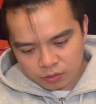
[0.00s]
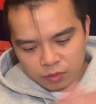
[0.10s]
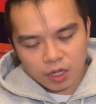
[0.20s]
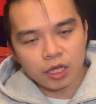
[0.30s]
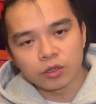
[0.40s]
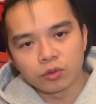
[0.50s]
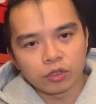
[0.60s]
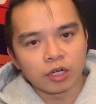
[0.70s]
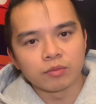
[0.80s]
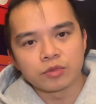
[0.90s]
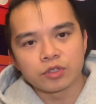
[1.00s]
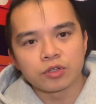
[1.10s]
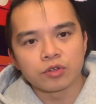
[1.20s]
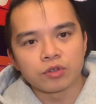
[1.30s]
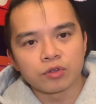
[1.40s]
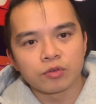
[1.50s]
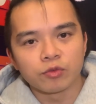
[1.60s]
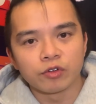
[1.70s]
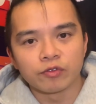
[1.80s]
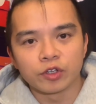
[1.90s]
it all comes to
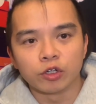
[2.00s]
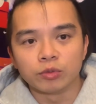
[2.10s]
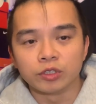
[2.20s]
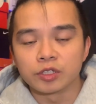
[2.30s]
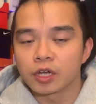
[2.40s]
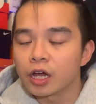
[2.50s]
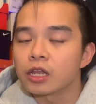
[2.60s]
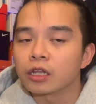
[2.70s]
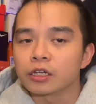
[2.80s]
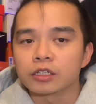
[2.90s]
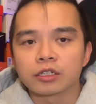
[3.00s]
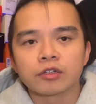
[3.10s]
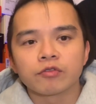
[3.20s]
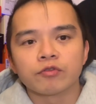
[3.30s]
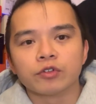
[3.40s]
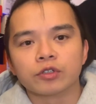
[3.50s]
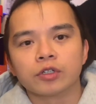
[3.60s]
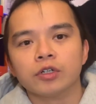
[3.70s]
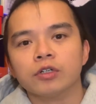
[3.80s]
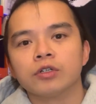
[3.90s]
with the options I like for the
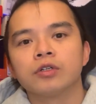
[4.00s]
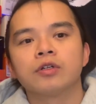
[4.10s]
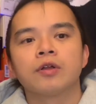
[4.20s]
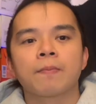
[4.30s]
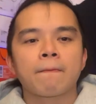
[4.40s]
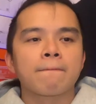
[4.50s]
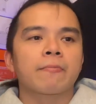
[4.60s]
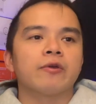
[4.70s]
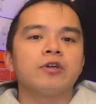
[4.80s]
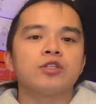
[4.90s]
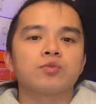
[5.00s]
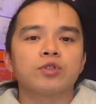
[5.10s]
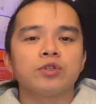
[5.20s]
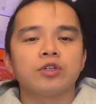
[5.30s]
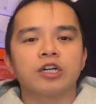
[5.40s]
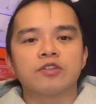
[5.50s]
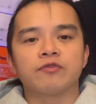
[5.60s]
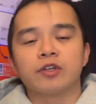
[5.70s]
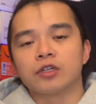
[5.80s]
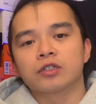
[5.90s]
car. Anyways, what do you guys
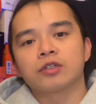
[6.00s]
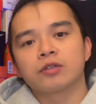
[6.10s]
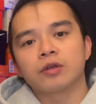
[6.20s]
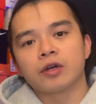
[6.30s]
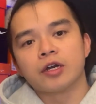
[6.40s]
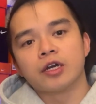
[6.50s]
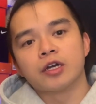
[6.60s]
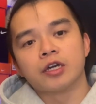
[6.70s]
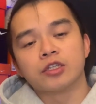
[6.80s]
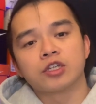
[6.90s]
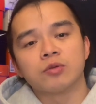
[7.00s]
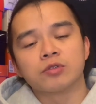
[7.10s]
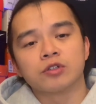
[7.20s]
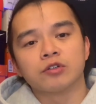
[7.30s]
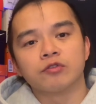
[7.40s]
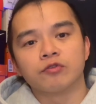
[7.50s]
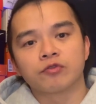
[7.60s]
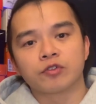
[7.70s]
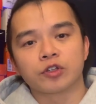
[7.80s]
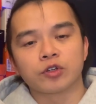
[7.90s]
think in terms
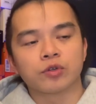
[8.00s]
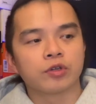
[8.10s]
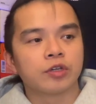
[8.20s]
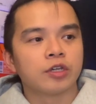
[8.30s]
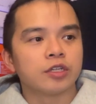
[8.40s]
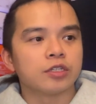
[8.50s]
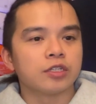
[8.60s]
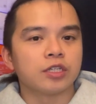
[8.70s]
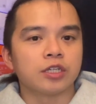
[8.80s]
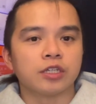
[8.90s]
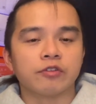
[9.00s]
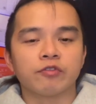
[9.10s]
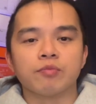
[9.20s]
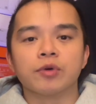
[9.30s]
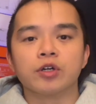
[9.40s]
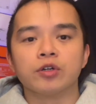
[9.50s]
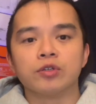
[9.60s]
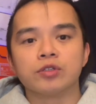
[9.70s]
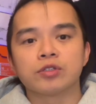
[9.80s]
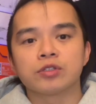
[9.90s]
of, you know, the different
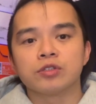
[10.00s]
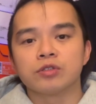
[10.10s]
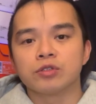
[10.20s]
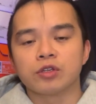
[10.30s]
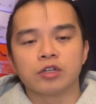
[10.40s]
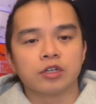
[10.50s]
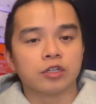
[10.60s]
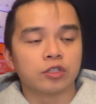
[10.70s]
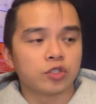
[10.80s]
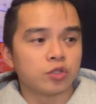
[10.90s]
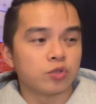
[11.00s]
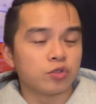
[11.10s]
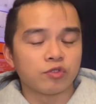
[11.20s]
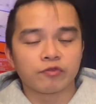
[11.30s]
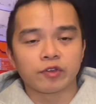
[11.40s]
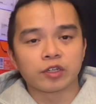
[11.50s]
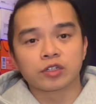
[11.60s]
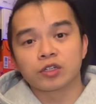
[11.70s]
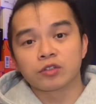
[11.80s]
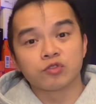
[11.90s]
modes? Do you
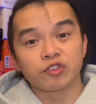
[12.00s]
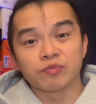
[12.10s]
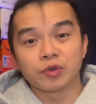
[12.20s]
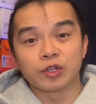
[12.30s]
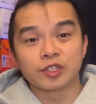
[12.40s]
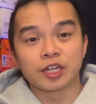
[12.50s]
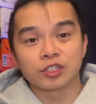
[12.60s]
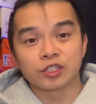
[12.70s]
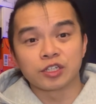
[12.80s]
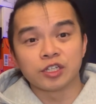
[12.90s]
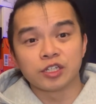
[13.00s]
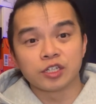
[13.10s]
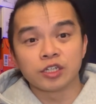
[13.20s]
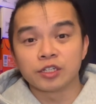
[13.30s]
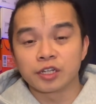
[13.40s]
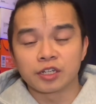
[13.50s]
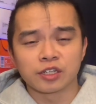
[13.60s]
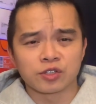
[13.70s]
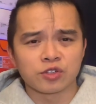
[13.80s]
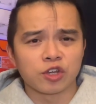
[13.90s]
think drift mode is actually needed and
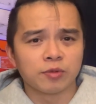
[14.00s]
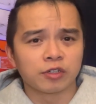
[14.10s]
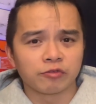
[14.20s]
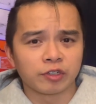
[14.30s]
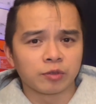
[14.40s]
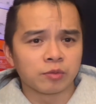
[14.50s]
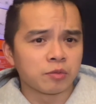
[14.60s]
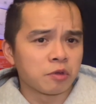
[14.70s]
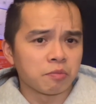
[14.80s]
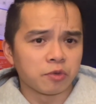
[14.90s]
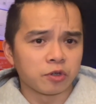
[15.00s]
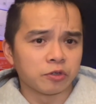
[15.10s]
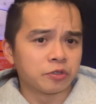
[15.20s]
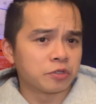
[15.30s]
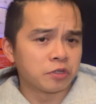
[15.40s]
there's Nürburgring modes?